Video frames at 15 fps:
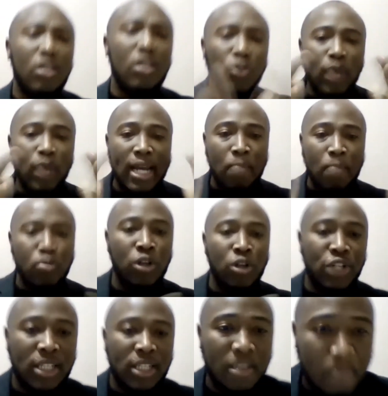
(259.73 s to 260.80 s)
you get a
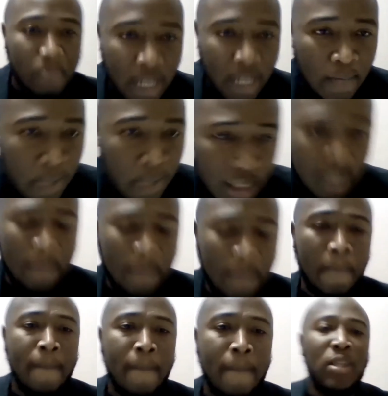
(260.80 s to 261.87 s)
project to build a building.
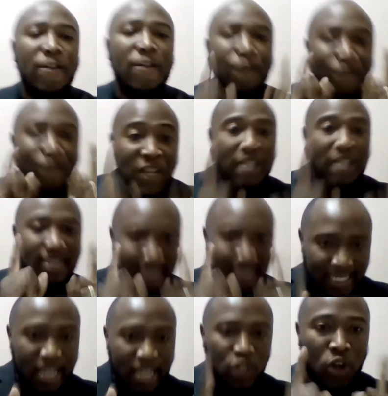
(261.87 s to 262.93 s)
The first
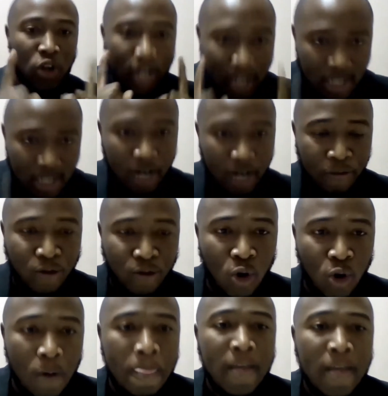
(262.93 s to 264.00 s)
thing you're going to look
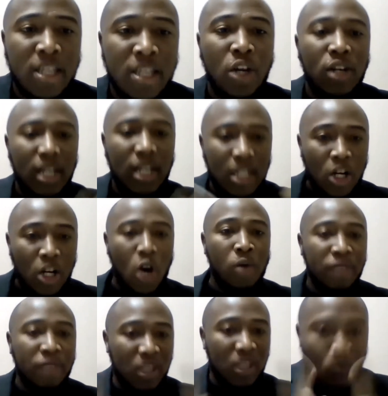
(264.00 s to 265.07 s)
for, you're going to look
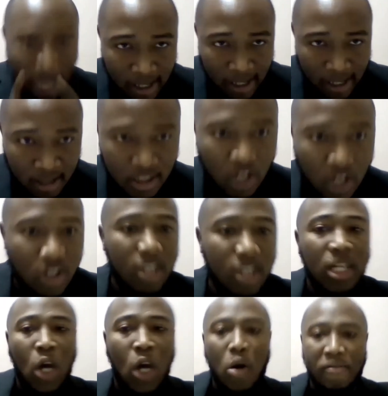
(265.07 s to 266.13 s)
out for the weather. You're going to
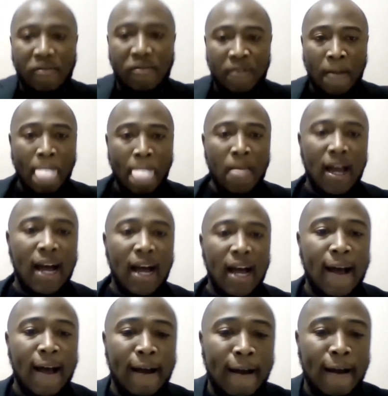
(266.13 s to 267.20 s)
look out for uh,
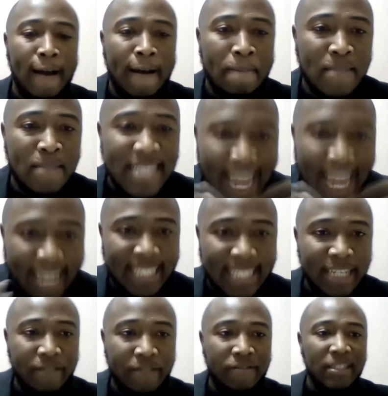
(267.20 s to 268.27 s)
uh,
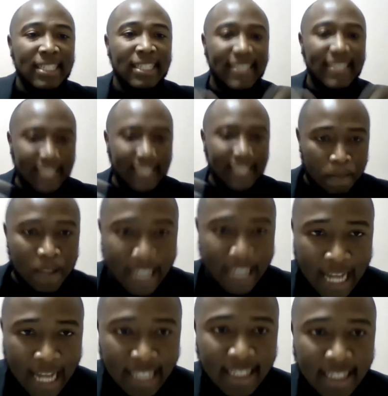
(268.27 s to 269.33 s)
negative
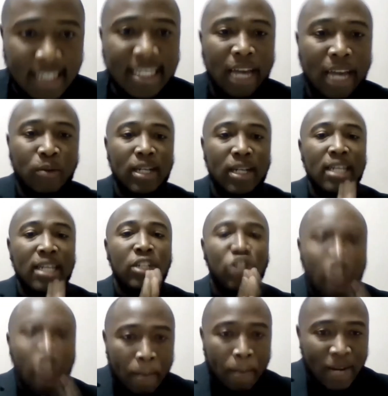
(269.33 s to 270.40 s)
circumstances that will
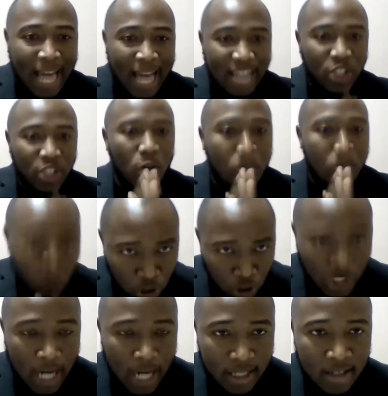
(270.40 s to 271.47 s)
jeopardize your
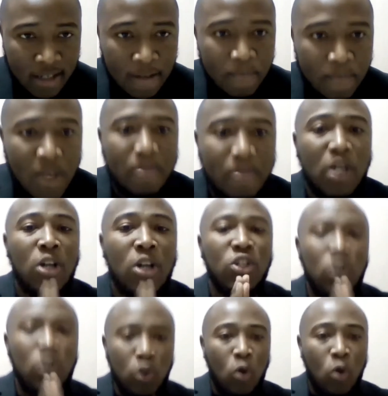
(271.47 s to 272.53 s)
project, because
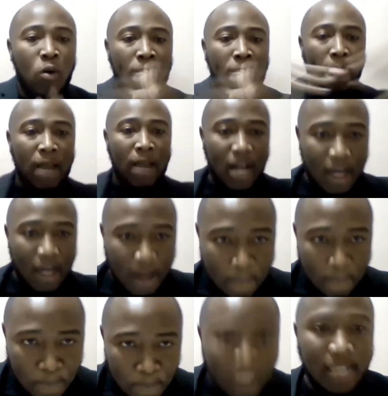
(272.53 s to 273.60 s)
no uh,
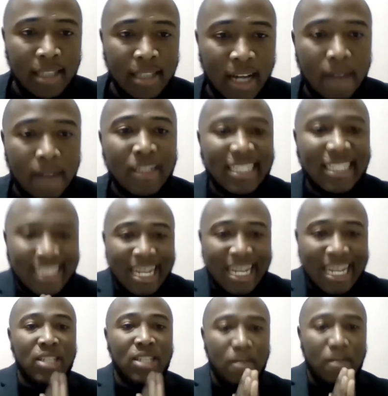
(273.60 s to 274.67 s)
builder
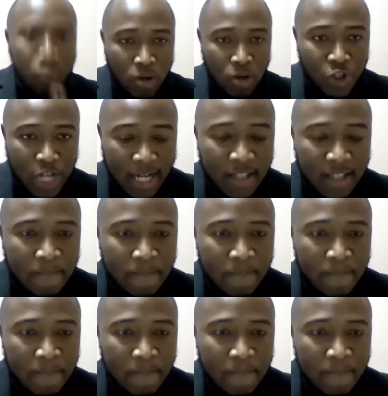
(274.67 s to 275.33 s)
starts a project